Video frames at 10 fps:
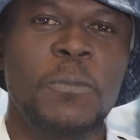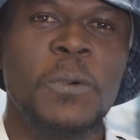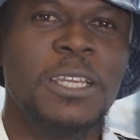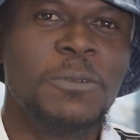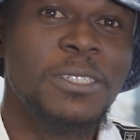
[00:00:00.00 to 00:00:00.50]

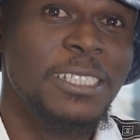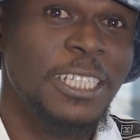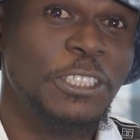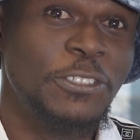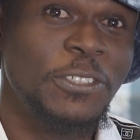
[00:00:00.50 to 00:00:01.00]
When I was in
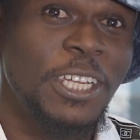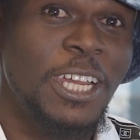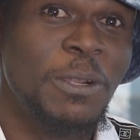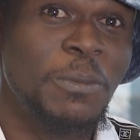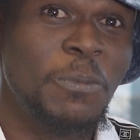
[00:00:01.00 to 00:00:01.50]
Nigeria,
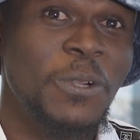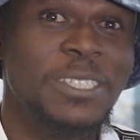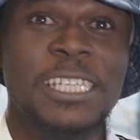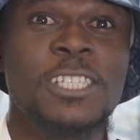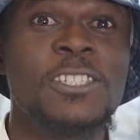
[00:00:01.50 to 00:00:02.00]
I
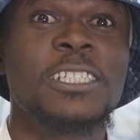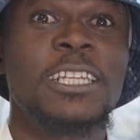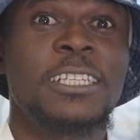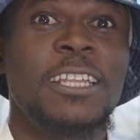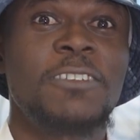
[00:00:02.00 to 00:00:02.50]
was into the
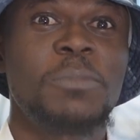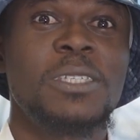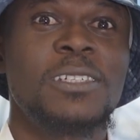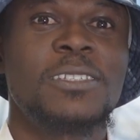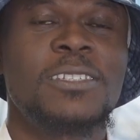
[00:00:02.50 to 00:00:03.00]
nightlife
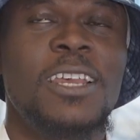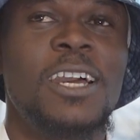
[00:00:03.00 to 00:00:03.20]
business.